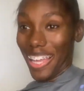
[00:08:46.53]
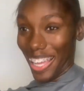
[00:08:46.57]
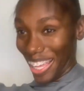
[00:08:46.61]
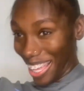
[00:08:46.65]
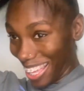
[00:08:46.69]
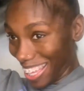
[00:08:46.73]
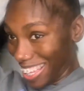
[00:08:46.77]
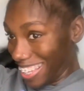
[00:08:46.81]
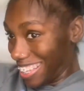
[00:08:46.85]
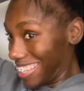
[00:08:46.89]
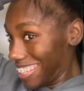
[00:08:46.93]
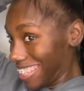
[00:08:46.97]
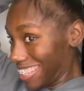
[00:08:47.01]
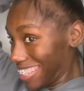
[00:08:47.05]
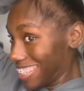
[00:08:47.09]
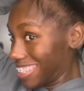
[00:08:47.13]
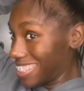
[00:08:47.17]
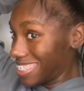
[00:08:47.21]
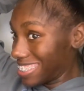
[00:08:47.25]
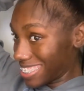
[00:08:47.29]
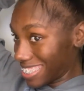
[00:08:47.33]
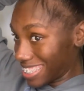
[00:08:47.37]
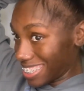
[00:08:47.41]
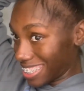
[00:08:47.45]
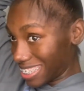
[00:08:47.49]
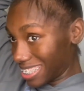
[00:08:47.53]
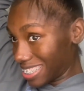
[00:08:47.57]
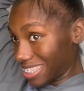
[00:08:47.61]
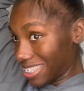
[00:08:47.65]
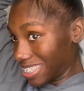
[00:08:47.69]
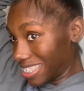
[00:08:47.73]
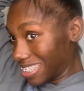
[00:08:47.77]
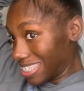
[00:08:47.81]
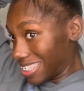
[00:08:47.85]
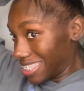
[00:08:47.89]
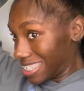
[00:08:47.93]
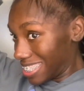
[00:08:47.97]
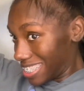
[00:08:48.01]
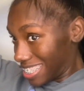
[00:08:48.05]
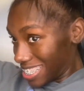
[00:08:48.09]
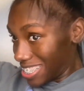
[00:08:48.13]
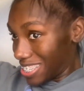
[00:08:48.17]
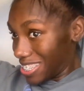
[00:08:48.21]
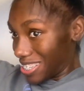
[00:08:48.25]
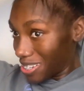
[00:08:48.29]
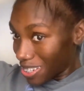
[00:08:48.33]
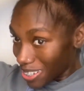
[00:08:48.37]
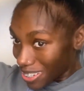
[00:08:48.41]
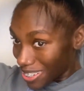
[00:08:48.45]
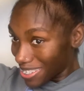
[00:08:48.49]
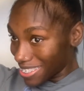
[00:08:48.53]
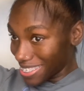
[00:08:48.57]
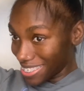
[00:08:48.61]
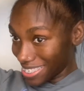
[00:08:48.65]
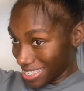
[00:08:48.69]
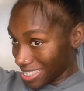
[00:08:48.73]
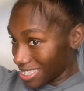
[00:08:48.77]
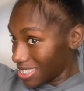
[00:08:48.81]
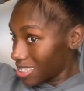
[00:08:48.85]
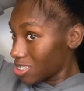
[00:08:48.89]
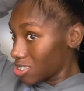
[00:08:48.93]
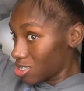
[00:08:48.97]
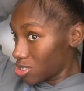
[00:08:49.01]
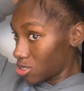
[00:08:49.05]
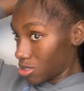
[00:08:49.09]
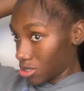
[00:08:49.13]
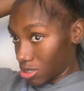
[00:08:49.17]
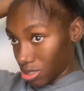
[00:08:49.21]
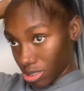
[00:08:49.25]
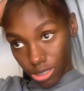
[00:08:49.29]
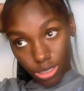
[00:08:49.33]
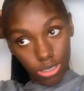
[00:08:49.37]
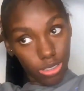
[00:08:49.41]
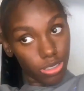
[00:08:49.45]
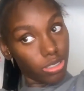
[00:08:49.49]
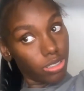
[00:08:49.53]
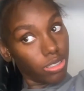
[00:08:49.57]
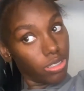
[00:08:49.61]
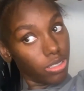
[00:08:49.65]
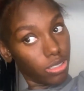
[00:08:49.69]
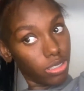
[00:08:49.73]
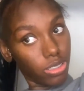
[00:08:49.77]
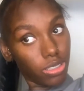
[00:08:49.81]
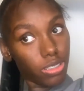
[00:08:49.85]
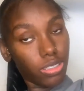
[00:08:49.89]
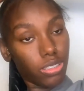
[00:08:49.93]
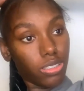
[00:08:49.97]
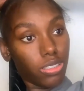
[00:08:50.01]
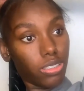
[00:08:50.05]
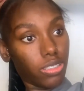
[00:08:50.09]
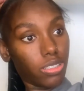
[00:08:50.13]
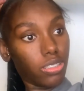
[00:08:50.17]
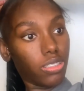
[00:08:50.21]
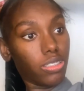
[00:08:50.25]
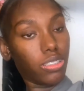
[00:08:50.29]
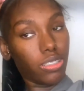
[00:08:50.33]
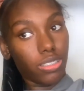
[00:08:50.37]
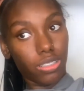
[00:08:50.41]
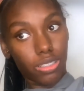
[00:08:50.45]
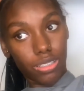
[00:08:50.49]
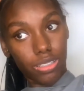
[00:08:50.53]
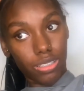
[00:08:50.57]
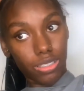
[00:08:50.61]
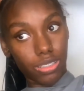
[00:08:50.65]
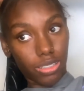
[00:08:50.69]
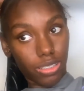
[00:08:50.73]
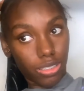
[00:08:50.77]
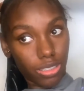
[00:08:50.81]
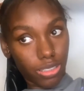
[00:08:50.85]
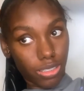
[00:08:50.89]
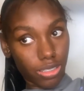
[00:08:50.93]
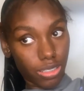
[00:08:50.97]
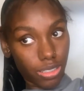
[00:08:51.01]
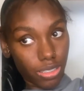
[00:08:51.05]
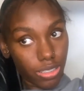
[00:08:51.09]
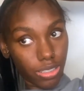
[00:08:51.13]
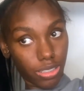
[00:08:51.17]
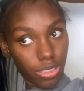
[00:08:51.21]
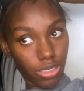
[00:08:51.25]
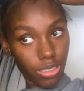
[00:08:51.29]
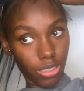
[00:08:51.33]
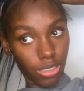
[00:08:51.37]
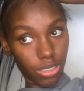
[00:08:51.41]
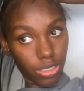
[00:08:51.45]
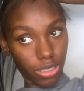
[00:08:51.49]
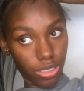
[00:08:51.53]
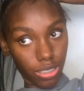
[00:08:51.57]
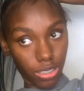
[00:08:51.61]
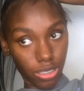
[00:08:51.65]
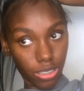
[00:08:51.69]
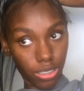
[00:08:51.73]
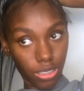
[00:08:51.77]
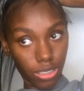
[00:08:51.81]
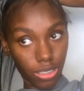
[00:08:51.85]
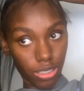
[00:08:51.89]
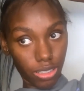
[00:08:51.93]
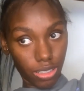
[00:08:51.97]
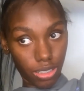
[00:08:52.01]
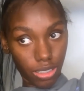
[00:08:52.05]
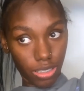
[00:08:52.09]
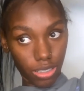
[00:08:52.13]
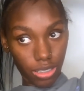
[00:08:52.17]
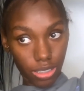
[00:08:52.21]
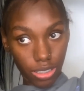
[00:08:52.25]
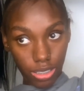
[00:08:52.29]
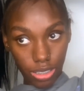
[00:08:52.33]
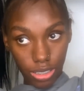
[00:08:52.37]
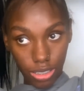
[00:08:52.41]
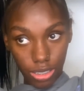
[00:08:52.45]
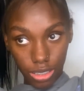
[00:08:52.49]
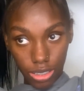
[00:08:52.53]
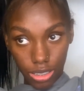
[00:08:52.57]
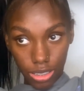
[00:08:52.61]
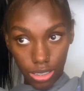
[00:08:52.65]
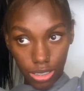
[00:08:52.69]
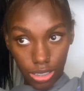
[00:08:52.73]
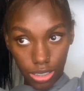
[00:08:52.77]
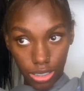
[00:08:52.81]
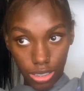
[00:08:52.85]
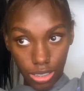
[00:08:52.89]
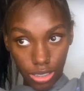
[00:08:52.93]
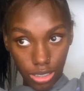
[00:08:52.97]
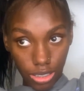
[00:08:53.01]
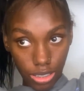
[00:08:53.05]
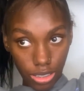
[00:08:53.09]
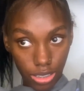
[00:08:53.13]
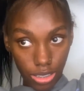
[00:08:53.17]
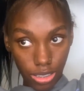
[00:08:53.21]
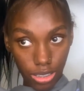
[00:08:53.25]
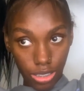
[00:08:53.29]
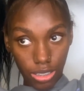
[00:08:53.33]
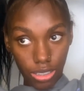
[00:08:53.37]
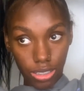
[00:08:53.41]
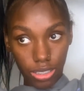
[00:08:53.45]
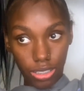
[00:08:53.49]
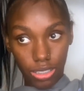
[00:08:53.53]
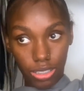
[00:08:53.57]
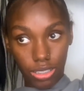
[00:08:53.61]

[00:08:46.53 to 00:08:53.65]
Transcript: at the bottom of your braid and you're gonna just wrap it around and you're gonna add glue as you